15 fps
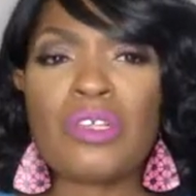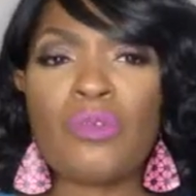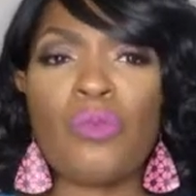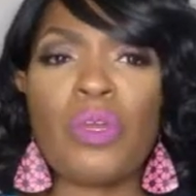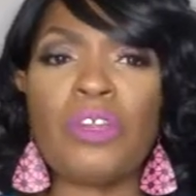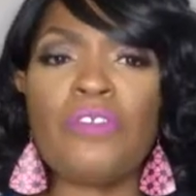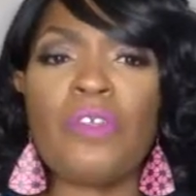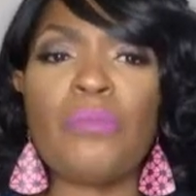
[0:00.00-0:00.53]

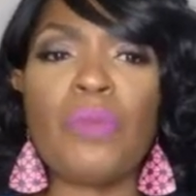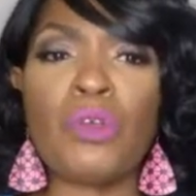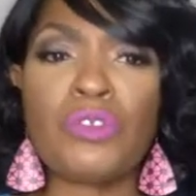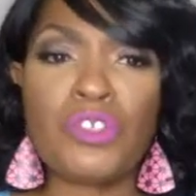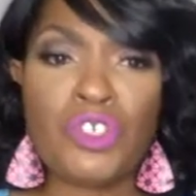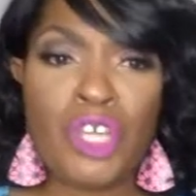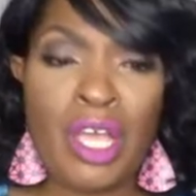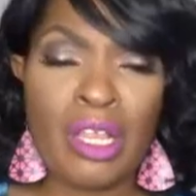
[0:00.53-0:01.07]
one of the
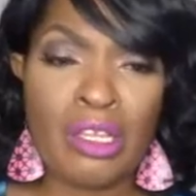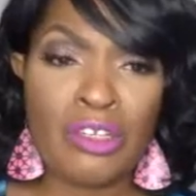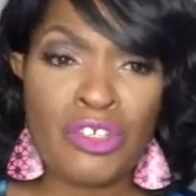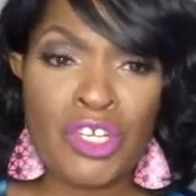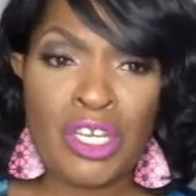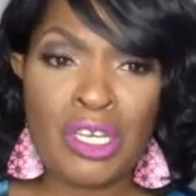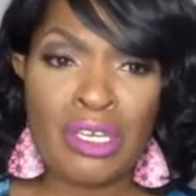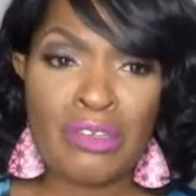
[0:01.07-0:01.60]
most
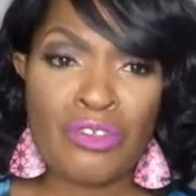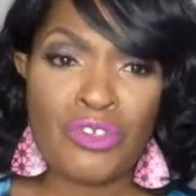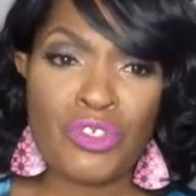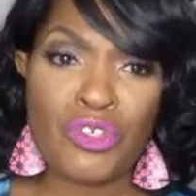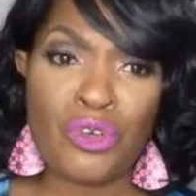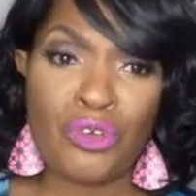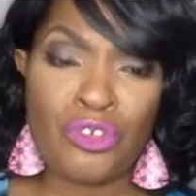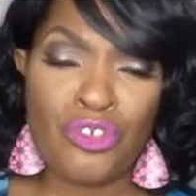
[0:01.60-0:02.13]
challenging
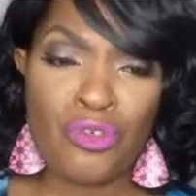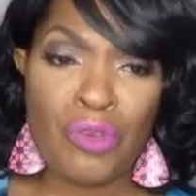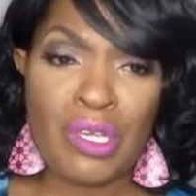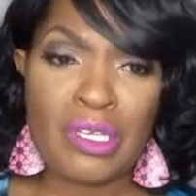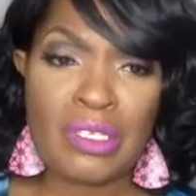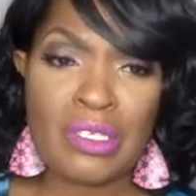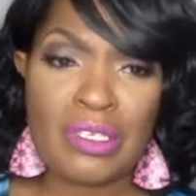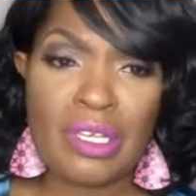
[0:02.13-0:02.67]

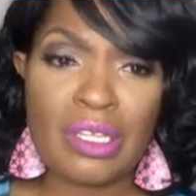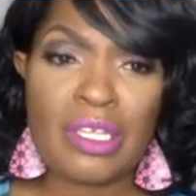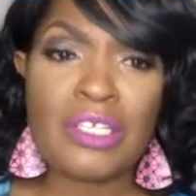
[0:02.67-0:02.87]
surgeries?